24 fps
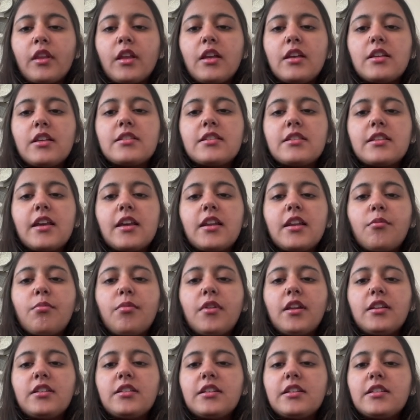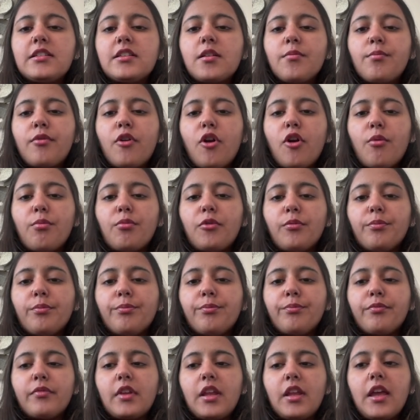Scalability is a problem.
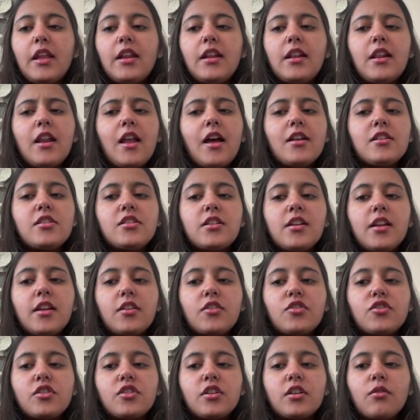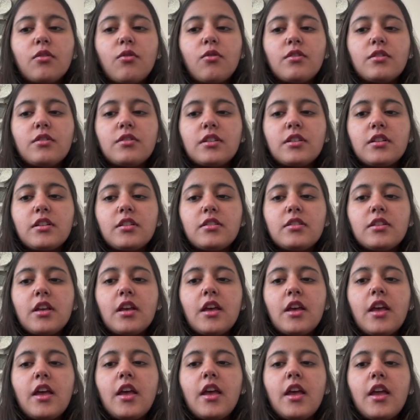In large lecture courses,
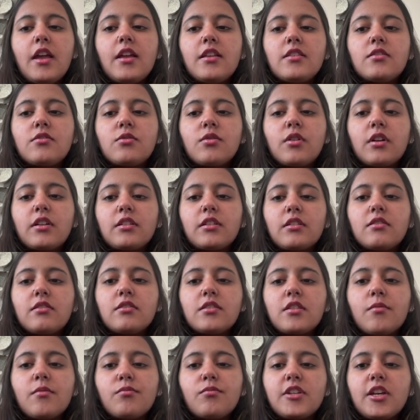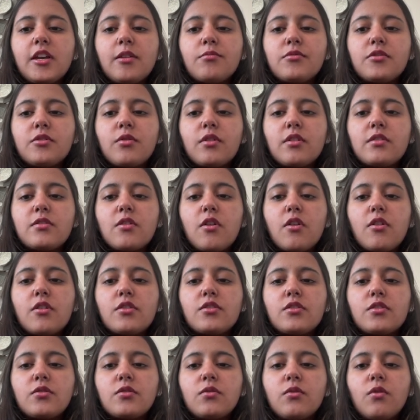instructors sometimes resort
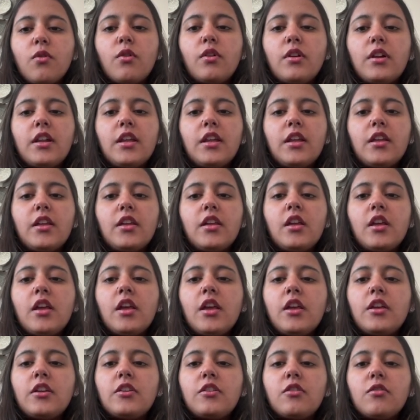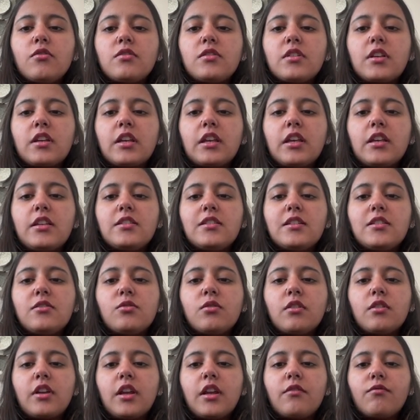to only using
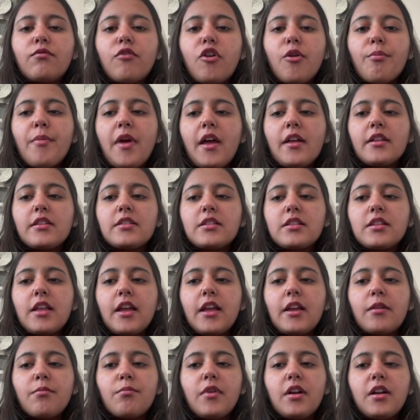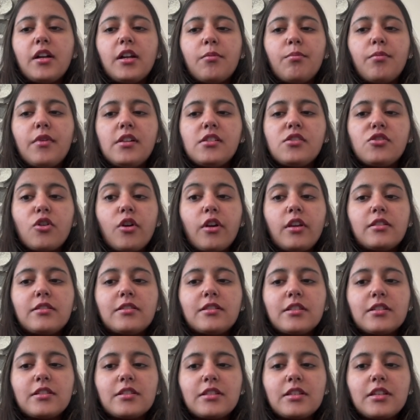easy-to-grade formats like multiple
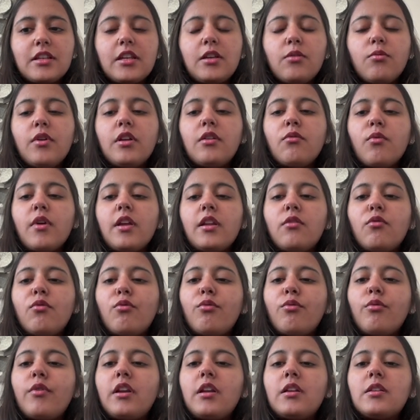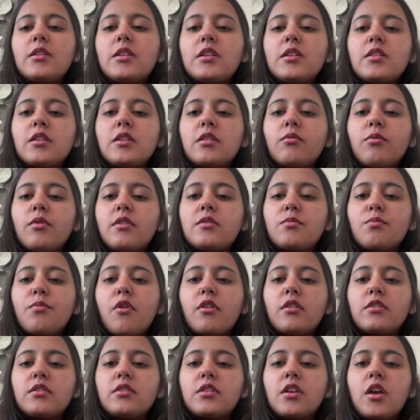choices, even when free
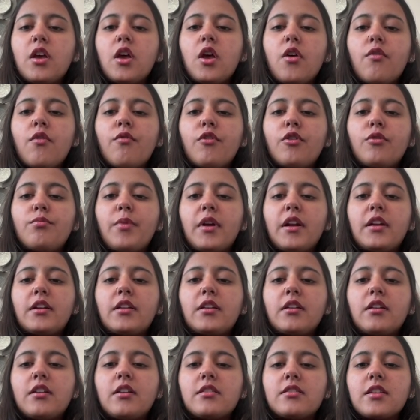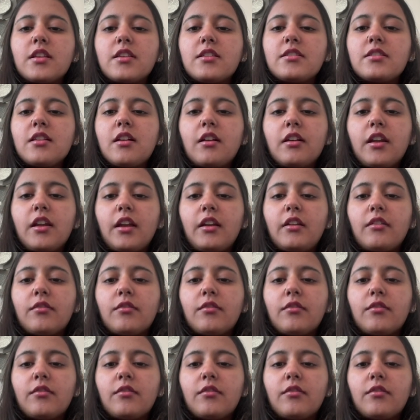response would better assess learning,